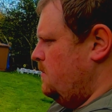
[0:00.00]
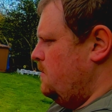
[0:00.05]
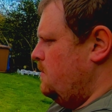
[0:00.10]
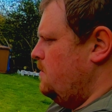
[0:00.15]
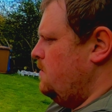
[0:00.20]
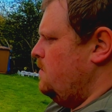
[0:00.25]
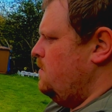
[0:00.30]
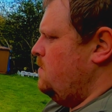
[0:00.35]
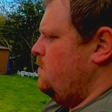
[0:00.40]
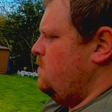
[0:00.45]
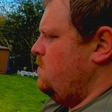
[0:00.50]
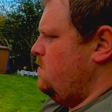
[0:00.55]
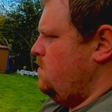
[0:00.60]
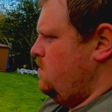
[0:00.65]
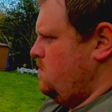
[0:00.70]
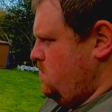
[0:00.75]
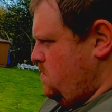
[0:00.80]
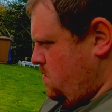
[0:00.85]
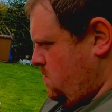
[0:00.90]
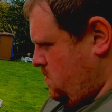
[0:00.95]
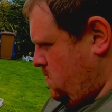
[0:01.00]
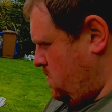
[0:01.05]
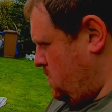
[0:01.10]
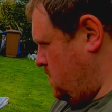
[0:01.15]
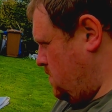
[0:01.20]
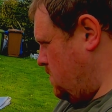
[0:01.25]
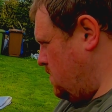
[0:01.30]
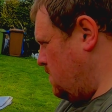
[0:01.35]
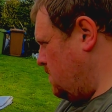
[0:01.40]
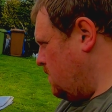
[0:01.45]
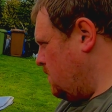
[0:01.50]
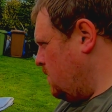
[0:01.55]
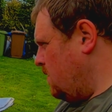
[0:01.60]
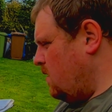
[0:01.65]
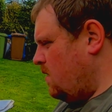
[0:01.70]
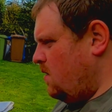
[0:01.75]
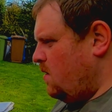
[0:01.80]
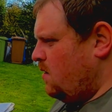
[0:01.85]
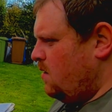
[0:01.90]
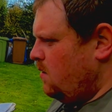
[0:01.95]
Meister R's.
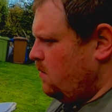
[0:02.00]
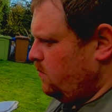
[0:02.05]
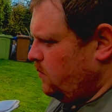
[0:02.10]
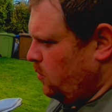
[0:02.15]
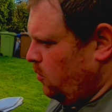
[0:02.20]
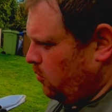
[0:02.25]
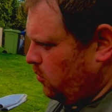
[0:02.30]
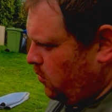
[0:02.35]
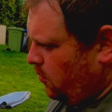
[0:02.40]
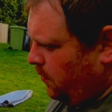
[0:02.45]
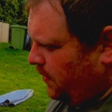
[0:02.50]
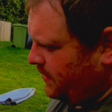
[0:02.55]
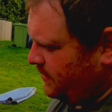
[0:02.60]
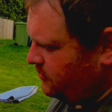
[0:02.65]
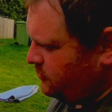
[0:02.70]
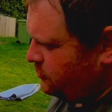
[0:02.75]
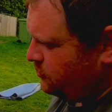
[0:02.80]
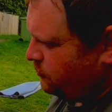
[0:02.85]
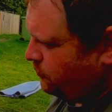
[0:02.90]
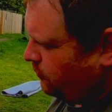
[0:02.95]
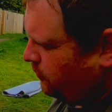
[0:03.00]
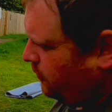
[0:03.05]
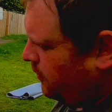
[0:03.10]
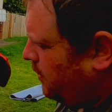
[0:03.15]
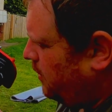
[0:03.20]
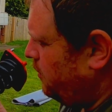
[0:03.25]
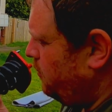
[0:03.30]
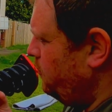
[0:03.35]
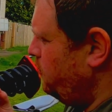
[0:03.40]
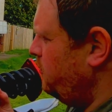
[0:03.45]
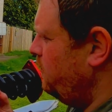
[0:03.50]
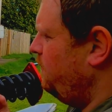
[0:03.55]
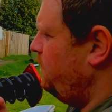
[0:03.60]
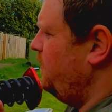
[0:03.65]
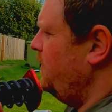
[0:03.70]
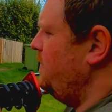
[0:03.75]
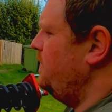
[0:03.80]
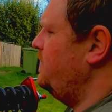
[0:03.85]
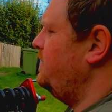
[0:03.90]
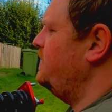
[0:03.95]
Not quite sure how you
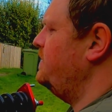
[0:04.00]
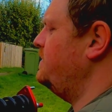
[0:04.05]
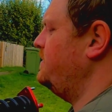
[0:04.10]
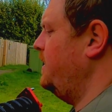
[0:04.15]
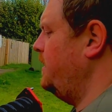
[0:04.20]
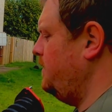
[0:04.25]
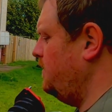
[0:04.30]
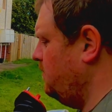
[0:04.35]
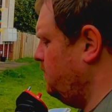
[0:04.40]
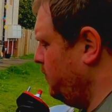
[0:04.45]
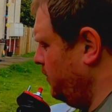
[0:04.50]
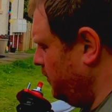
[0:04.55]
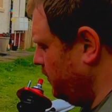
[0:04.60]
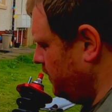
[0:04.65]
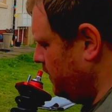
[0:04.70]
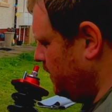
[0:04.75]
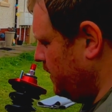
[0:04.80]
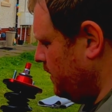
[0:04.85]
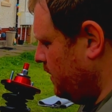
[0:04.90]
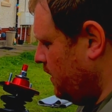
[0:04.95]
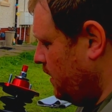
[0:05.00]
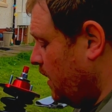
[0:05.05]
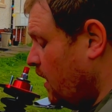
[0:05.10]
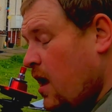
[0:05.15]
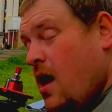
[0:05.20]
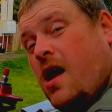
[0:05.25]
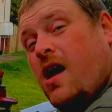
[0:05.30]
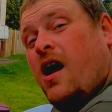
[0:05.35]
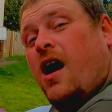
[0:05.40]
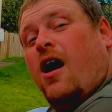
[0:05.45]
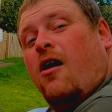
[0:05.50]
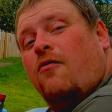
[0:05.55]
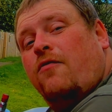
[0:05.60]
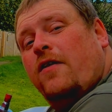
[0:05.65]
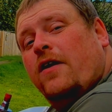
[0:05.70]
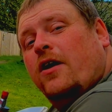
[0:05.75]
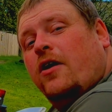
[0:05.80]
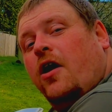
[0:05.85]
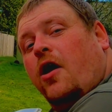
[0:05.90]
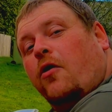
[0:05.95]
fit these in, but I'll
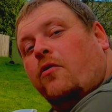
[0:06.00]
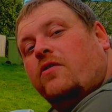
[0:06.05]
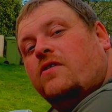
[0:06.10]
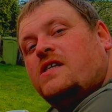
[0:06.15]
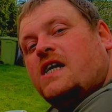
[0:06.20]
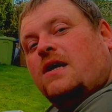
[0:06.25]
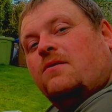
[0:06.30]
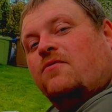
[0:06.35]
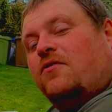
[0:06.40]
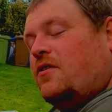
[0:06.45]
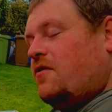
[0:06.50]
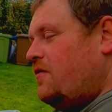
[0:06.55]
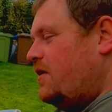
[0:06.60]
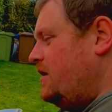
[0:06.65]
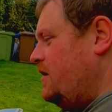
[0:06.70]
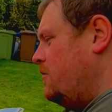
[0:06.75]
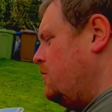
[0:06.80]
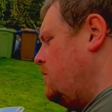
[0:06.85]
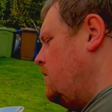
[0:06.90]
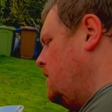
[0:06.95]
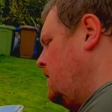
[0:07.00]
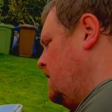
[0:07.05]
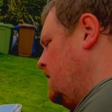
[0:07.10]
figure it out in time for the video.